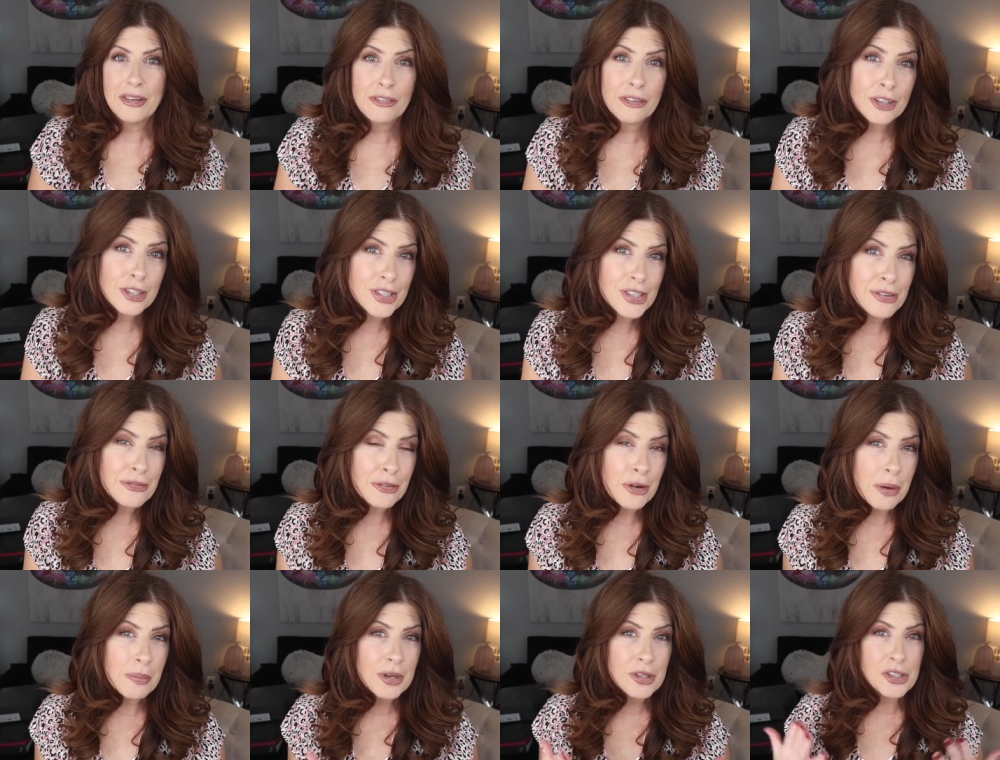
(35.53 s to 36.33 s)
First and
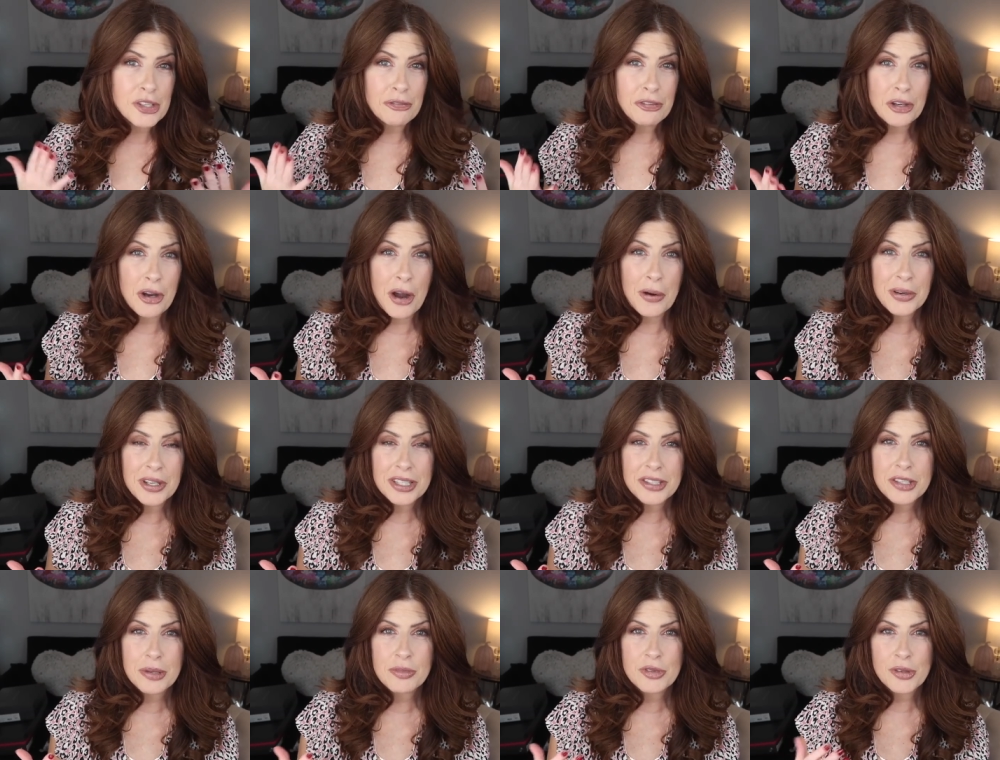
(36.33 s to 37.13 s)
foremost, if you're
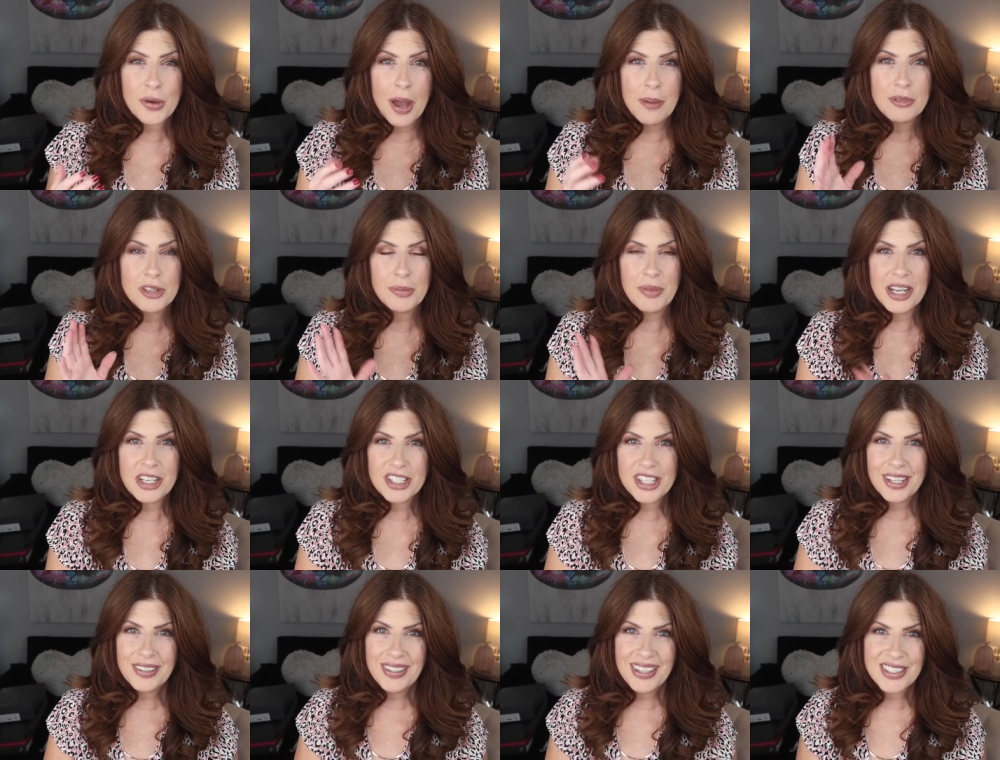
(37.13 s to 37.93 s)
already subscribed to my
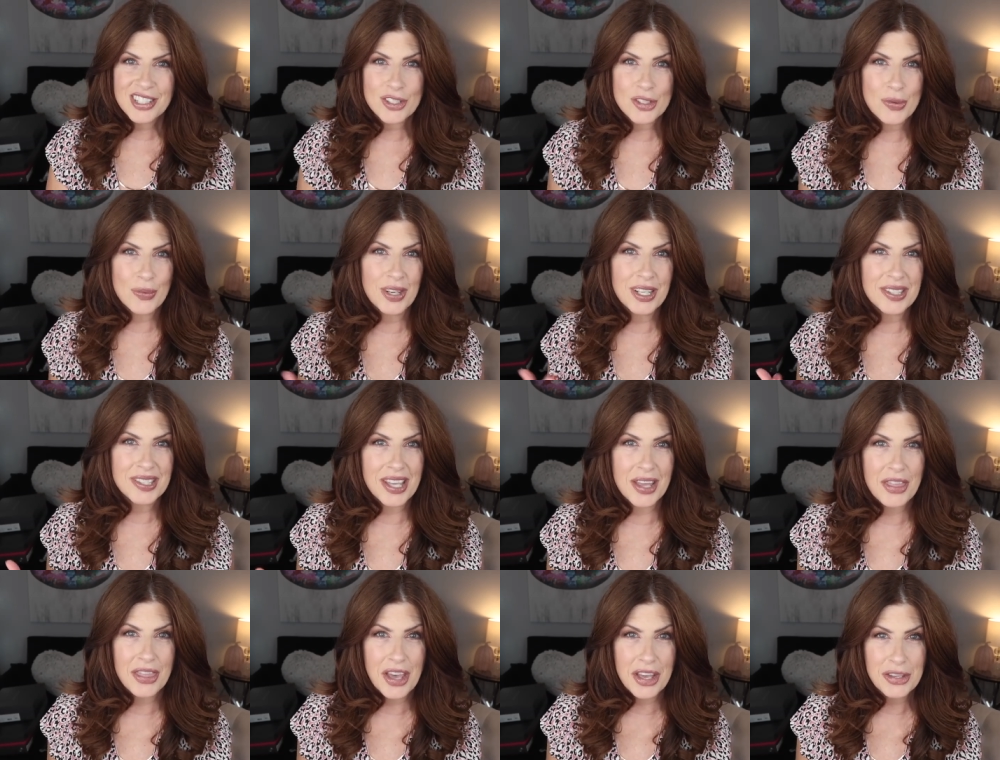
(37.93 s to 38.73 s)
channel, I just want to
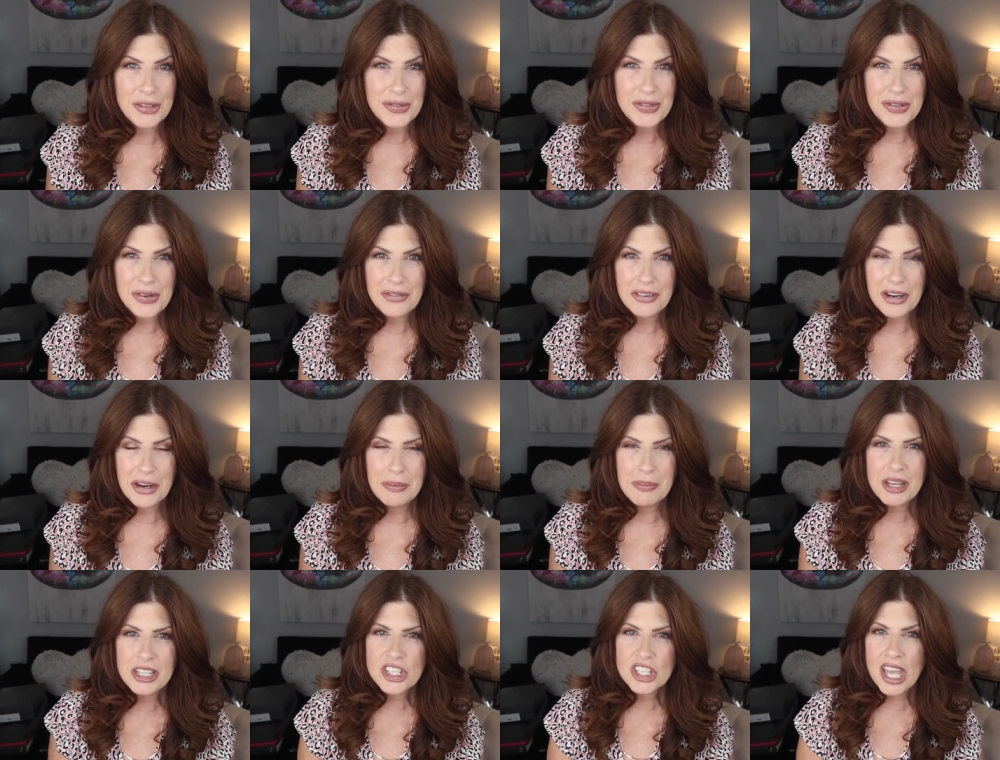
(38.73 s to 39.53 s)
say thank you so
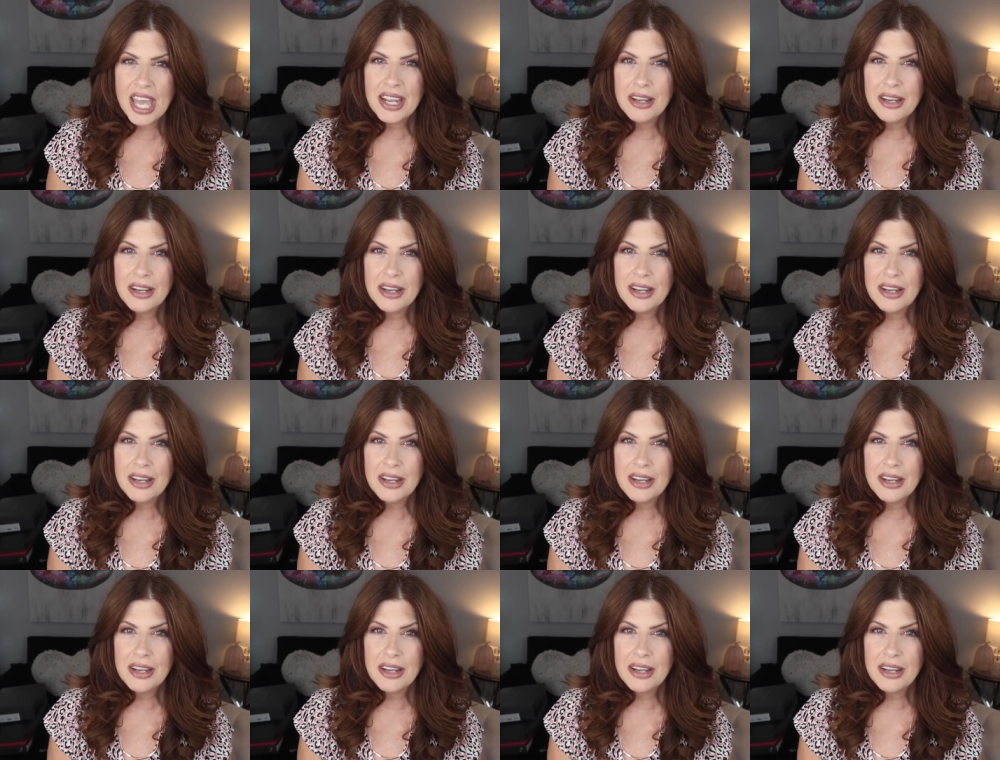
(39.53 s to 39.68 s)
very much.